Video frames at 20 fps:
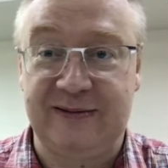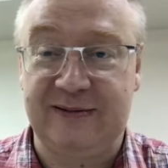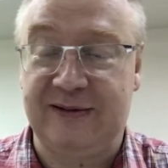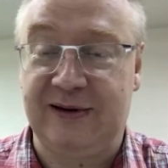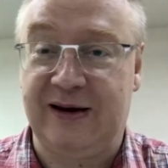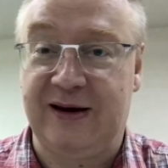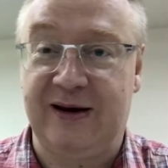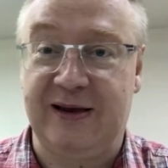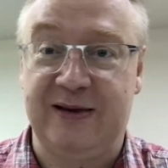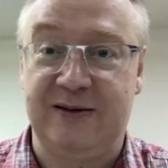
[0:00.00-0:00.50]

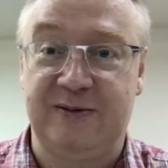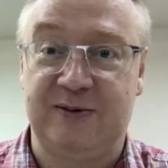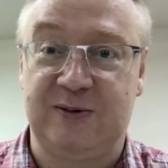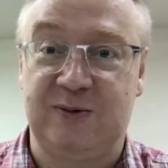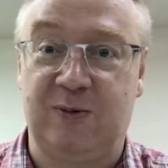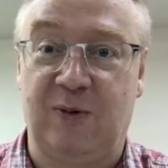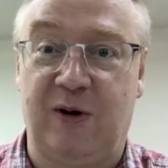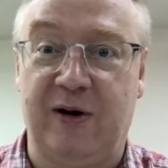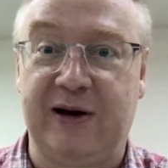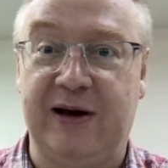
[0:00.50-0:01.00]
There was
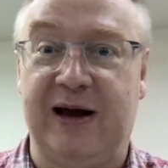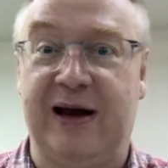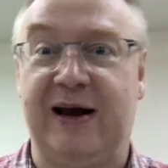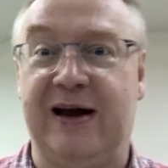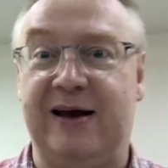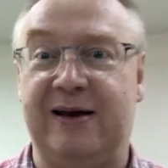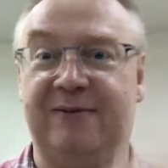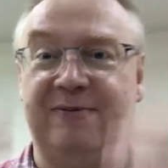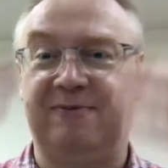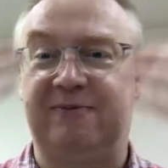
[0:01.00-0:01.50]
one
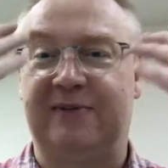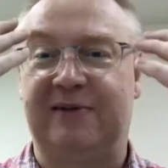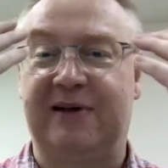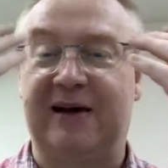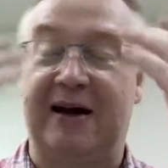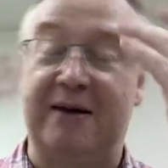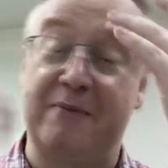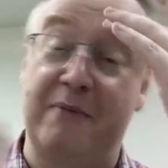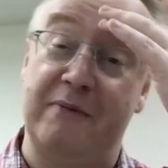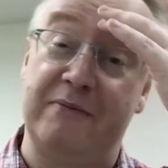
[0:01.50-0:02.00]
guy
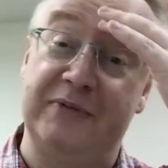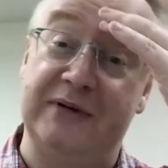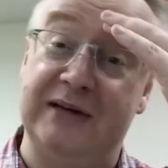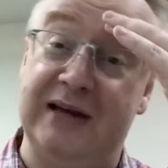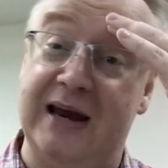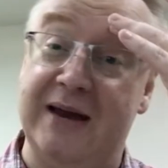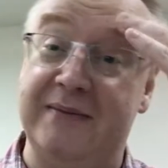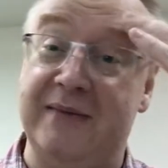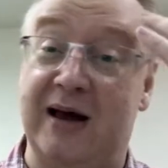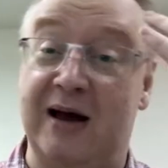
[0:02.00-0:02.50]
can't remember his
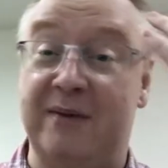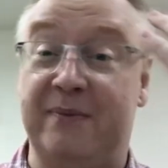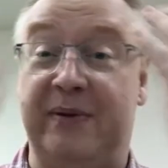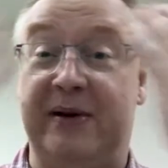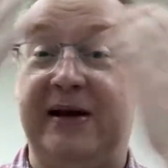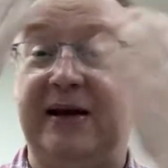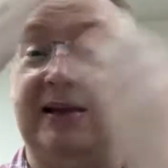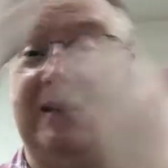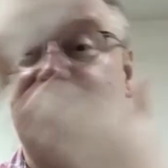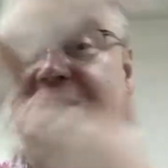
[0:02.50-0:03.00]
name now,
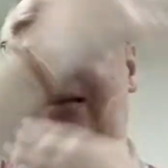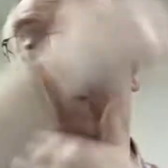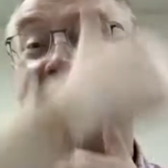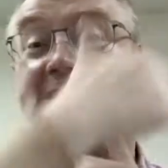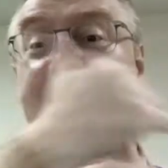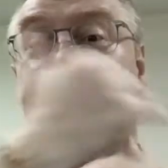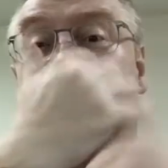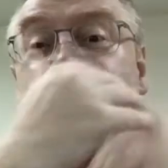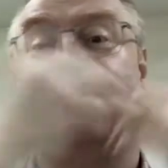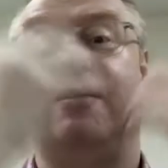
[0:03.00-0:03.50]
but he had like
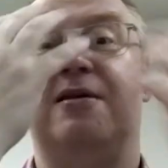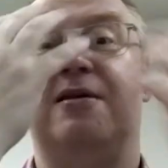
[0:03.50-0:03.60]
a